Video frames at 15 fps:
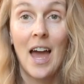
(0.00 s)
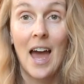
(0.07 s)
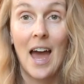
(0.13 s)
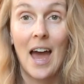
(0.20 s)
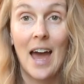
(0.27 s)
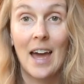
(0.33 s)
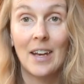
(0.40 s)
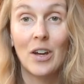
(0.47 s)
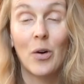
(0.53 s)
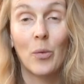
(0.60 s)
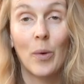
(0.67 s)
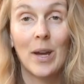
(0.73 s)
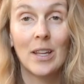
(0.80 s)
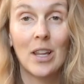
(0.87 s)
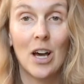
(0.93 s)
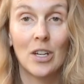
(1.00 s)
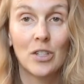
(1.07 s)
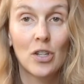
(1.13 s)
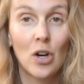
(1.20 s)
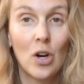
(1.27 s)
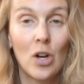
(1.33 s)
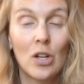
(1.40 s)
and weight loss
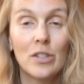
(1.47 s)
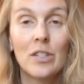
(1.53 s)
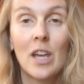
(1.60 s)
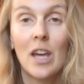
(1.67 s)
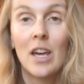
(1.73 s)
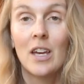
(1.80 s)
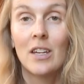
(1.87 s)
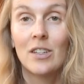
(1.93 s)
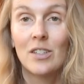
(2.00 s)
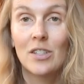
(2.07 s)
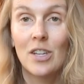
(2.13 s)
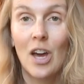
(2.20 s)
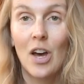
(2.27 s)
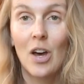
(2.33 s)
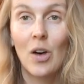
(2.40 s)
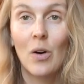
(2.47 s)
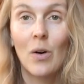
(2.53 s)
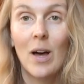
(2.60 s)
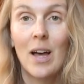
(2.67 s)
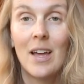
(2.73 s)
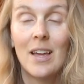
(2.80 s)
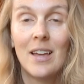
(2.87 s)
goals.
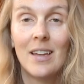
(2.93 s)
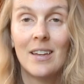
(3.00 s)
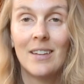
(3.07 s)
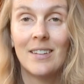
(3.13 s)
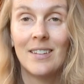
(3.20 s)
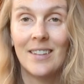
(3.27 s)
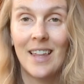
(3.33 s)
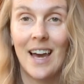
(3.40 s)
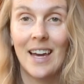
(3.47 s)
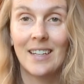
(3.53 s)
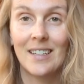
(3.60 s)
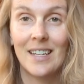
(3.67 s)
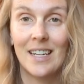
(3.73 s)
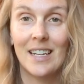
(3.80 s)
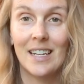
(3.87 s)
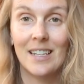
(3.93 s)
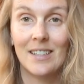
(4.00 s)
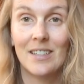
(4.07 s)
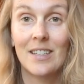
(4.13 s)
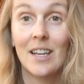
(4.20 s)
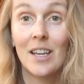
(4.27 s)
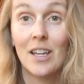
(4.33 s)
So that
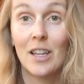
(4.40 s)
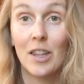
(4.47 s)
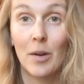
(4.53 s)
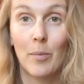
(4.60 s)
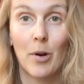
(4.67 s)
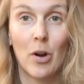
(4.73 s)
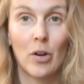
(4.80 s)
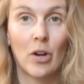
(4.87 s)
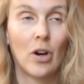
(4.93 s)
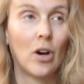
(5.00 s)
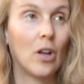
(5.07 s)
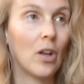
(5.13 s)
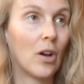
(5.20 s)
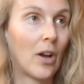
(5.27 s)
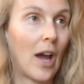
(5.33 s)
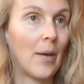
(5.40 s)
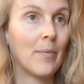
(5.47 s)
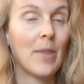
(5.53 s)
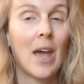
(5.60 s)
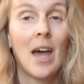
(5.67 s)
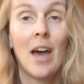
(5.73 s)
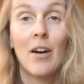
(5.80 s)
is the protocol, okay?
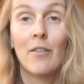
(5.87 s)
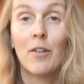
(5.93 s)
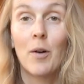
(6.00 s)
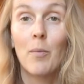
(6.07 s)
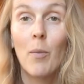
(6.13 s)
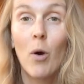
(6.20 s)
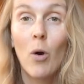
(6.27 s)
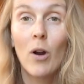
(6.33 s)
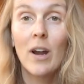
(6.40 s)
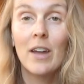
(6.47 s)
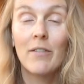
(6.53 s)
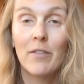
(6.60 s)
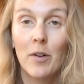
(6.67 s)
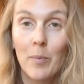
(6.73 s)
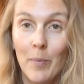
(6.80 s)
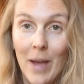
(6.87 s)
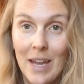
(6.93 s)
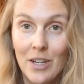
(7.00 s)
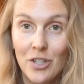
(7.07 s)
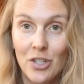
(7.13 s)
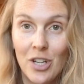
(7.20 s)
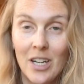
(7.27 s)
For more
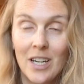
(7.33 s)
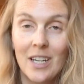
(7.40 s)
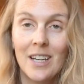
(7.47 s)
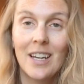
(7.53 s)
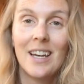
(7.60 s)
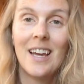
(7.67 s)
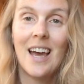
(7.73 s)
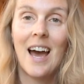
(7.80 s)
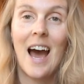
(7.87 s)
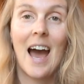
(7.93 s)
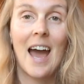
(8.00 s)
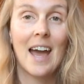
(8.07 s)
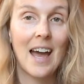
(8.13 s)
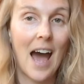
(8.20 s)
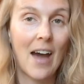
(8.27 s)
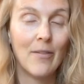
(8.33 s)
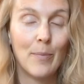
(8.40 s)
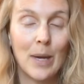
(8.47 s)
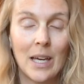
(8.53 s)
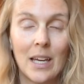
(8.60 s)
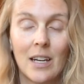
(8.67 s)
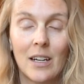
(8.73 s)
information, I've
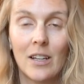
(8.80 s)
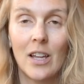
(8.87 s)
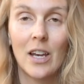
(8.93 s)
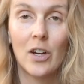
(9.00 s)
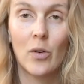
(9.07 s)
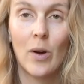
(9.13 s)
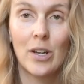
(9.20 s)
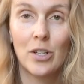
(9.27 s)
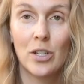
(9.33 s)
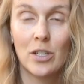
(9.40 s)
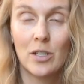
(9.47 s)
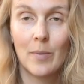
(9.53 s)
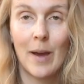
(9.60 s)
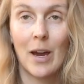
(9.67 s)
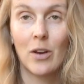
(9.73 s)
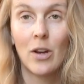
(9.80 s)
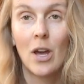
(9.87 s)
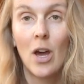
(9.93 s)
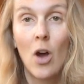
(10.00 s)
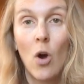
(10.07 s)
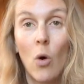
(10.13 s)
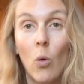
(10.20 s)
been getting a lot of questions about
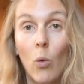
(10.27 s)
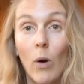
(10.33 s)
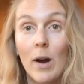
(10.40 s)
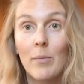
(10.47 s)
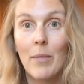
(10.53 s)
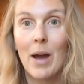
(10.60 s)
what